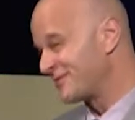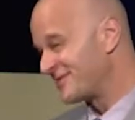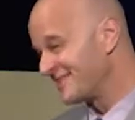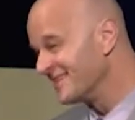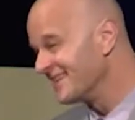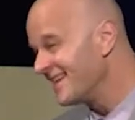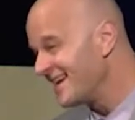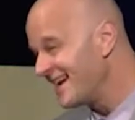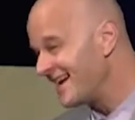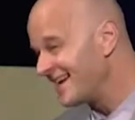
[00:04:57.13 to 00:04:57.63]
in
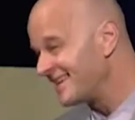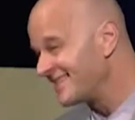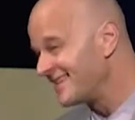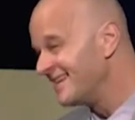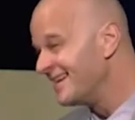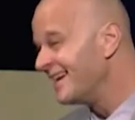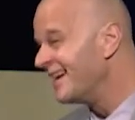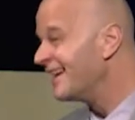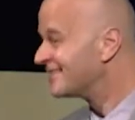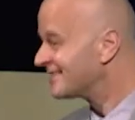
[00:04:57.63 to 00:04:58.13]
length,
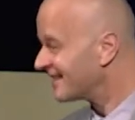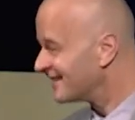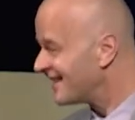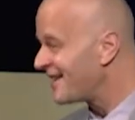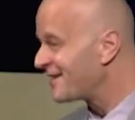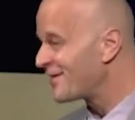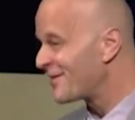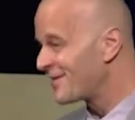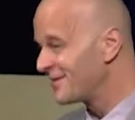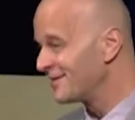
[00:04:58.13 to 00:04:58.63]
it's a lot
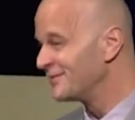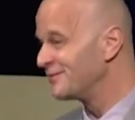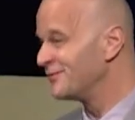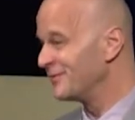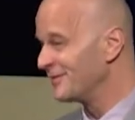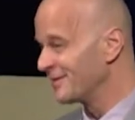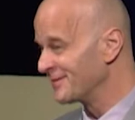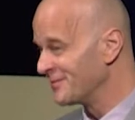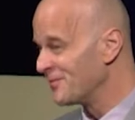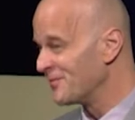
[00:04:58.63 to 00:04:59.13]
harder to
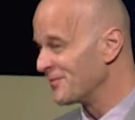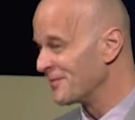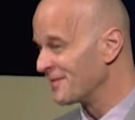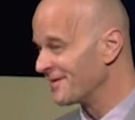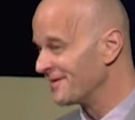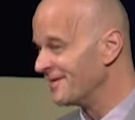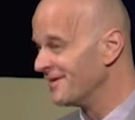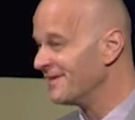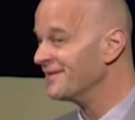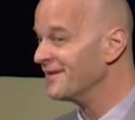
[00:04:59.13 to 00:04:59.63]
ignore
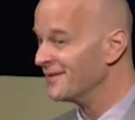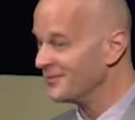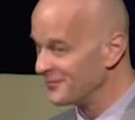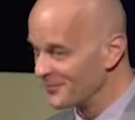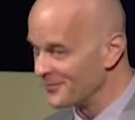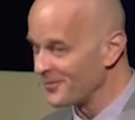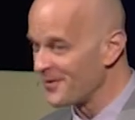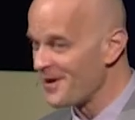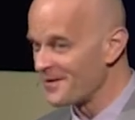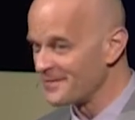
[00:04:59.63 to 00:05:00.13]
than
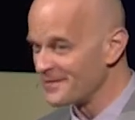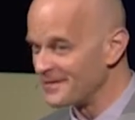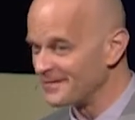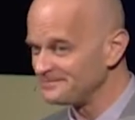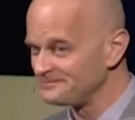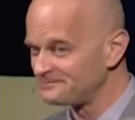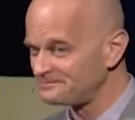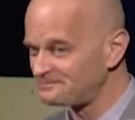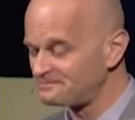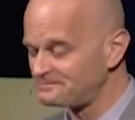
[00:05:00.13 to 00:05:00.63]
Deuteronomy.
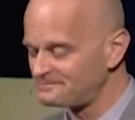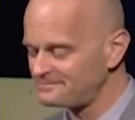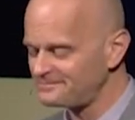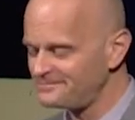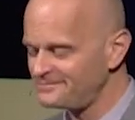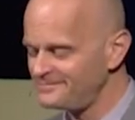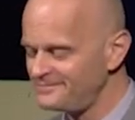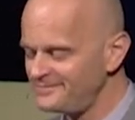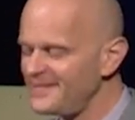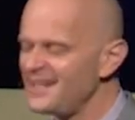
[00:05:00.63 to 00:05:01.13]

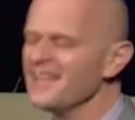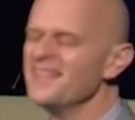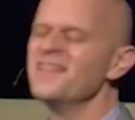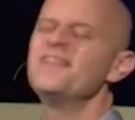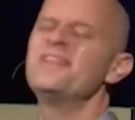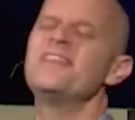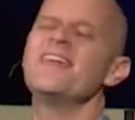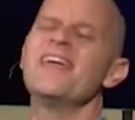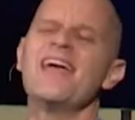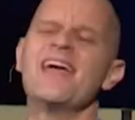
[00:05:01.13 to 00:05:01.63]
And
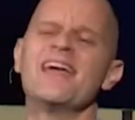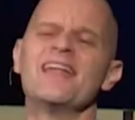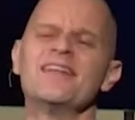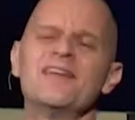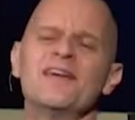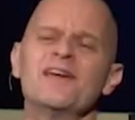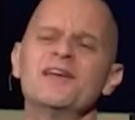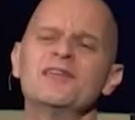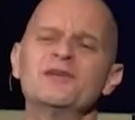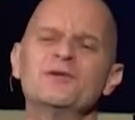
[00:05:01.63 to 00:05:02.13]
then
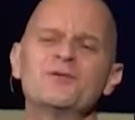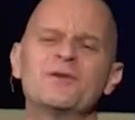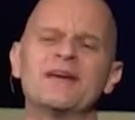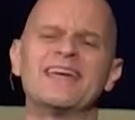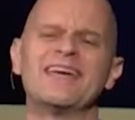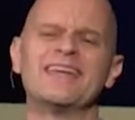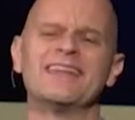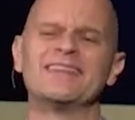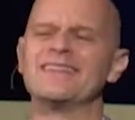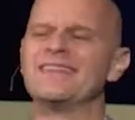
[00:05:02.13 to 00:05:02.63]
you
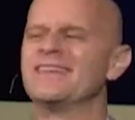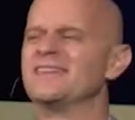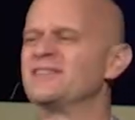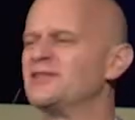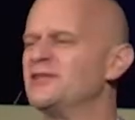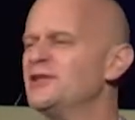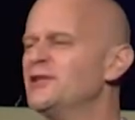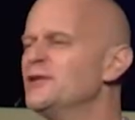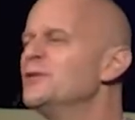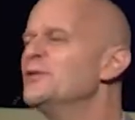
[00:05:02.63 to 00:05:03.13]
hit this
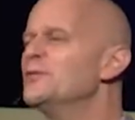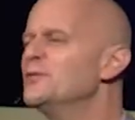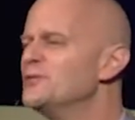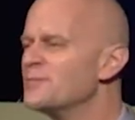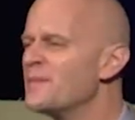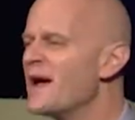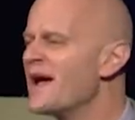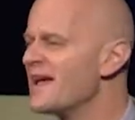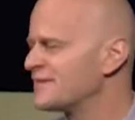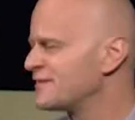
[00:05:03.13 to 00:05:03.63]
huge
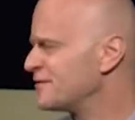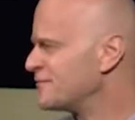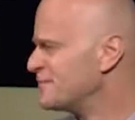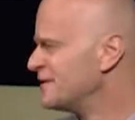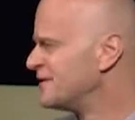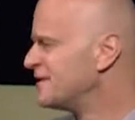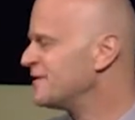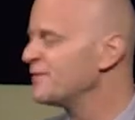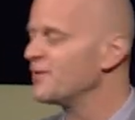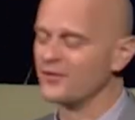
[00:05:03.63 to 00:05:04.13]
mass of
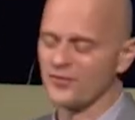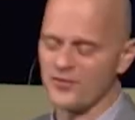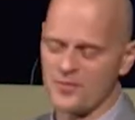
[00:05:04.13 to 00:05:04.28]
material, the